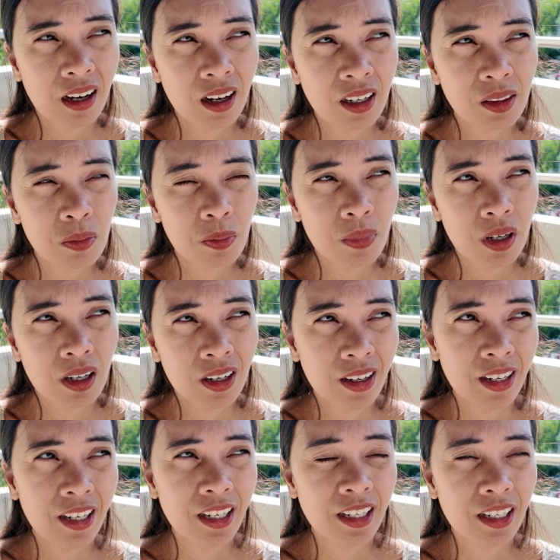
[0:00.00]
got
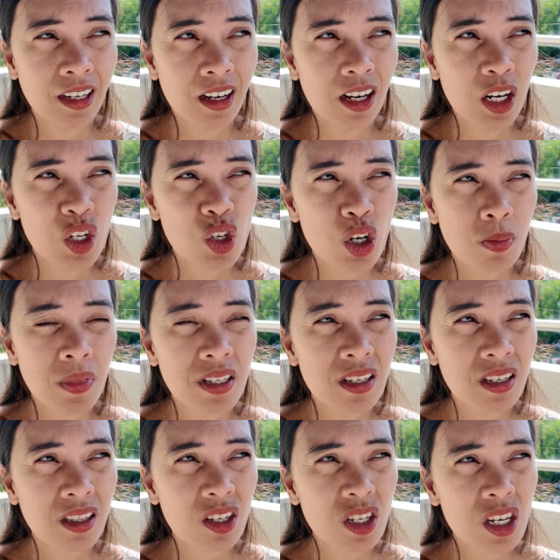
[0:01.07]
my German
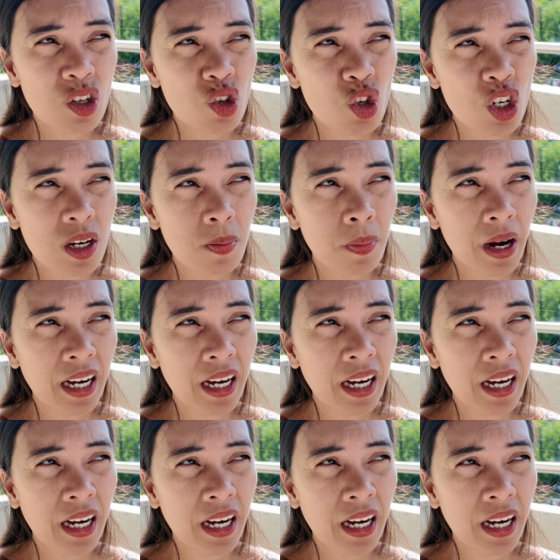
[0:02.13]
citizenship,